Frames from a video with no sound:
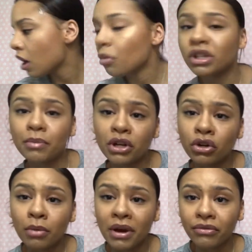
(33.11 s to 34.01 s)
well,
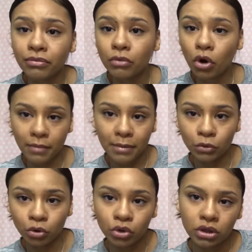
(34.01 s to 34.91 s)
depending on my
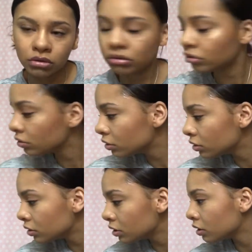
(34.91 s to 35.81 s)
mood.
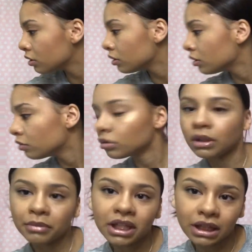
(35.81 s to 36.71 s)

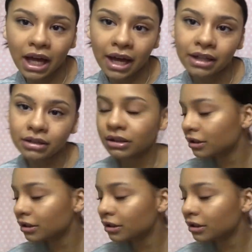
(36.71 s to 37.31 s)
Let me get that.